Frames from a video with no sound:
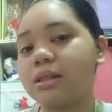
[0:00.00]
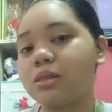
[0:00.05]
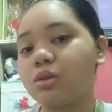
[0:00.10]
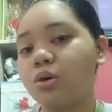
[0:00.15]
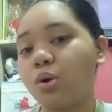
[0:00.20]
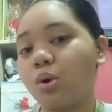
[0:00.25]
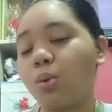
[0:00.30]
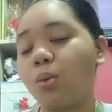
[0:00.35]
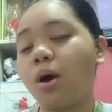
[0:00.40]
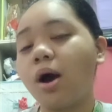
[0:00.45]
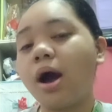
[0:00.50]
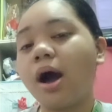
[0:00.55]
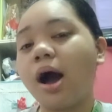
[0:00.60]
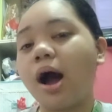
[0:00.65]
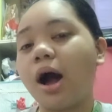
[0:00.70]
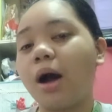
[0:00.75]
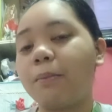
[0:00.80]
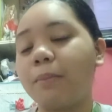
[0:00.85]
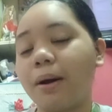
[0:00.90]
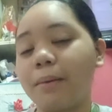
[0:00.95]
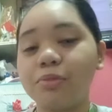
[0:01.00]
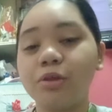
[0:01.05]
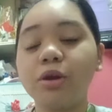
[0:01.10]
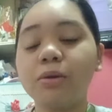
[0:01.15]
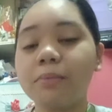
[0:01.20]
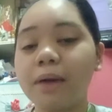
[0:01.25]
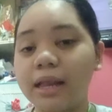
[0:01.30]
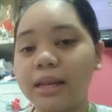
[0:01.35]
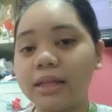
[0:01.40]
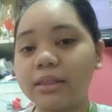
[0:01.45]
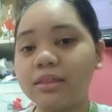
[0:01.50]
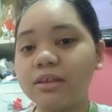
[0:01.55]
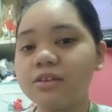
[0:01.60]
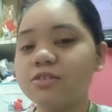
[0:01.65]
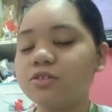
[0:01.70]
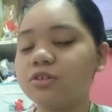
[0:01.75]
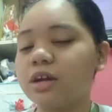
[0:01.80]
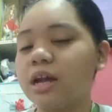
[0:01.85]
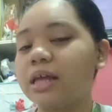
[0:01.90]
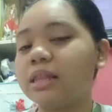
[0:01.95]
no
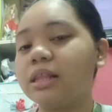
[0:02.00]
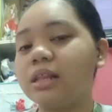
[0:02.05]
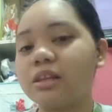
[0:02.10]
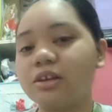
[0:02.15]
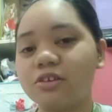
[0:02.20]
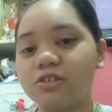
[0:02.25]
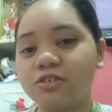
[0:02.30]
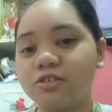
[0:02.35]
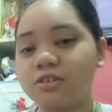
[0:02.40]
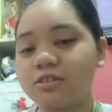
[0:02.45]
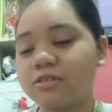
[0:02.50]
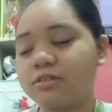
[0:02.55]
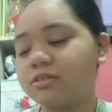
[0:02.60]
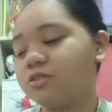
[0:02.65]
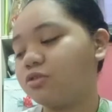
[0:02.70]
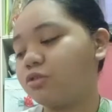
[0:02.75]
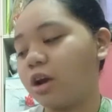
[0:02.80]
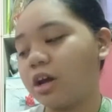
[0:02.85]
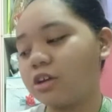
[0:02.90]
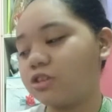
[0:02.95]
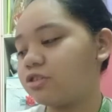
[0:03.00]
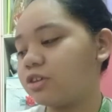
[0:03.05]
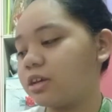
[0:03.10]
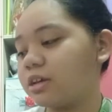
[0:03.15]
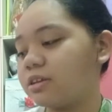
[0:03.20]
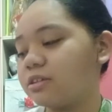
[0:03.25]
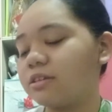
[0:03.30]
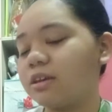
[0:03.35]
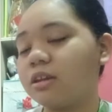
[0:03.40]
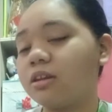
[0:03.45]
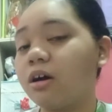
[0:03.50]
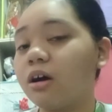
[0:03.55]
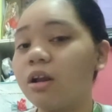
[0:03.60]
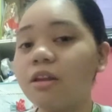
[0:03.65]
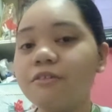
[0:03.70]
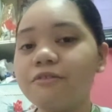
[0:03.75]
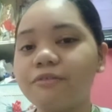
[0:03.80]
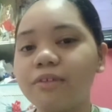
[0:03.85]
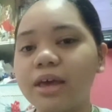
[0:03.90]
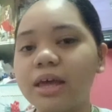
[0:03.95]
abnormalities or any lesions, rashes, and
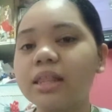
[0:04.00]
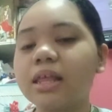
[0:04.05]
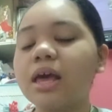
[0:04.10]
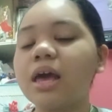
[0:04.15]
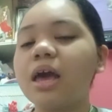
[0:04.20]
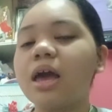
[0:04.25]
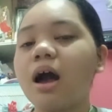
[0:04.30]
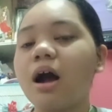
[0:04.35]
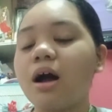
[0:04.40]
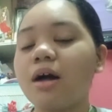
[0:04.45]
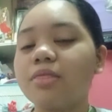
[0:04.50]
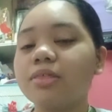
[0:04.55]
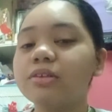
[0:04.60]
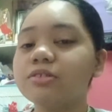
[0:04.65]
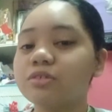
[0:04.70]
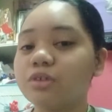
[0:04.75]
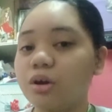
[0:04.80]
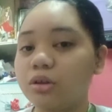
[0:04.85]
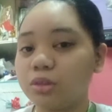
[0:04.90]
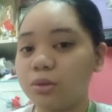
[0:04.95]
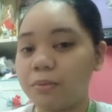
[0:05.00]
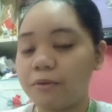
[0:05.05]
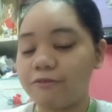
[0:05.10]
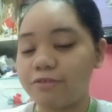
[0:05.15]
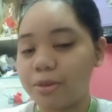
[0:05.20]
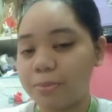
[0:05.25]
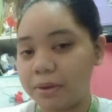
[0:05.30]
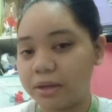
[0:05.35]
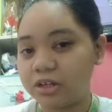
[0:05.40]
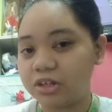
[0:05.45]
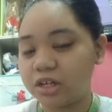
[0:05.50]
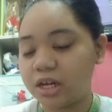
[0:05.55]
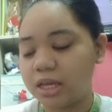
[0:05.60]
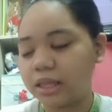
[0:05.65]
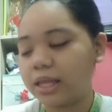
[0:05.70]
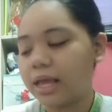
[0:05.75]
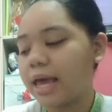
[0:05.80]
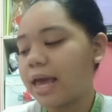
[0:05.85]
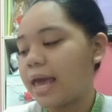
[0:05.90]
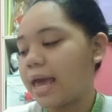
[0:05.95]
all of it on the scrotum of the
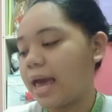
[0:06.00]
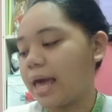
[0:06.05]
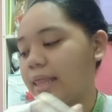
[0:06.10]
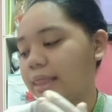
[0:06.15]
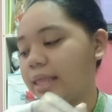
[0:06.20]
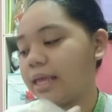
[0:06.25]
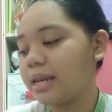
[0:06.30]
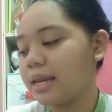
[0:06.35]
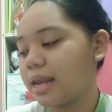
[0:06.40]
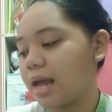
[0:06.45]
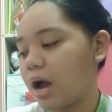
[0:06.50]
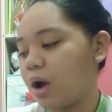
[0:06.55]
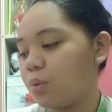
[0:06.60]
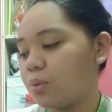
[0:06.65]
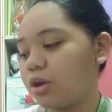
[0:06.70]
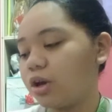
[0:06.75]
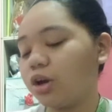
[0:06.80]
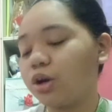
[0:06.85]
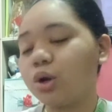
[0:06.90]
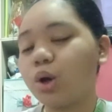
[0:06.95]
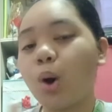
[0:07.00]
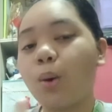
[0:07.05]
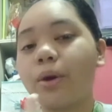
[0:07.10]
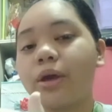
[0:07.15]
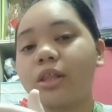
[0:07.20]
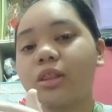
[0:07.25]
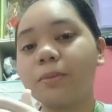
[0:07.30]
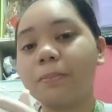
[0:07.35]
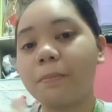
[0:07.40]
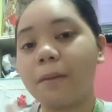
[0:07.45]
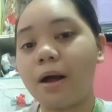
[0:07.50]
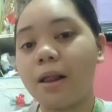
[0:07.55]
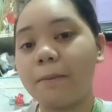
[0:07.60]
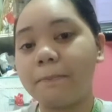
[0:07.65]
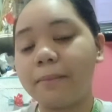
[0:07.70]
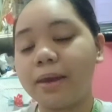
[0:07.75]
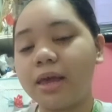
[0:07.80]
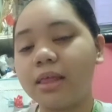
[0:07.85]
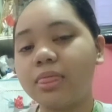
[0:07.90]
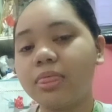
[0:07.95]
patient. And then now we are going to
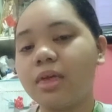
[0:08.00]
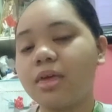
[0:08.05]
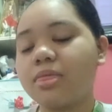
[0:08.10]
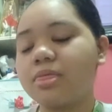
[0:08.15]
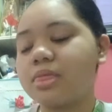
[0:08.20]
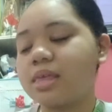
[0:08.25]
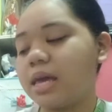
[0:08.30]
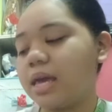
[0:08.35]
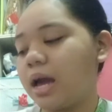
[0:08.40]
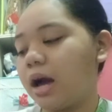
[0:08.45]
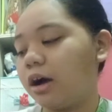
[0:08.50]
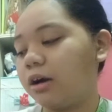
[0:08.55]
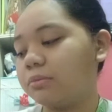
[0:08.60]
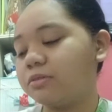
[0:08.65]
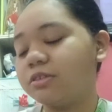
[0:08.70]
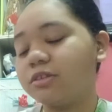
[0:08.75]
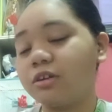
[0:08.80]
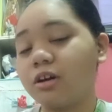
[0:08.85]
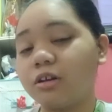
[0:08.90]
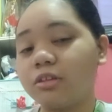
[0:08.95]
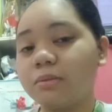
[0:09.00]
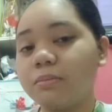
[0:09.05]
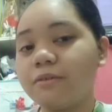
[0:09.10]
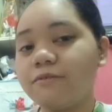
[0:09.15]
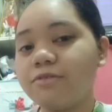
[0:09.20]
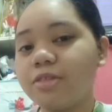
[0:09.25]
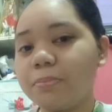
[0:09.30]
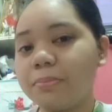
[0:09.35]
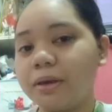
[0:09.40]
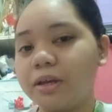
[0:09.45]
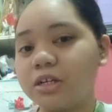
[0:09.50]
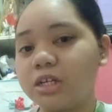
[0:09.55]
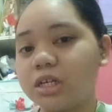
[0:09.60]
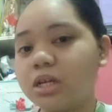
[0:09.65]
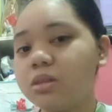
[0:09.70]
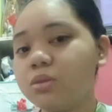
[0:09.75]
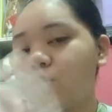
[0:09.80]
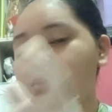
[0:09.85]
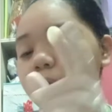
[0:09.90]
palpate the scrotum of the patient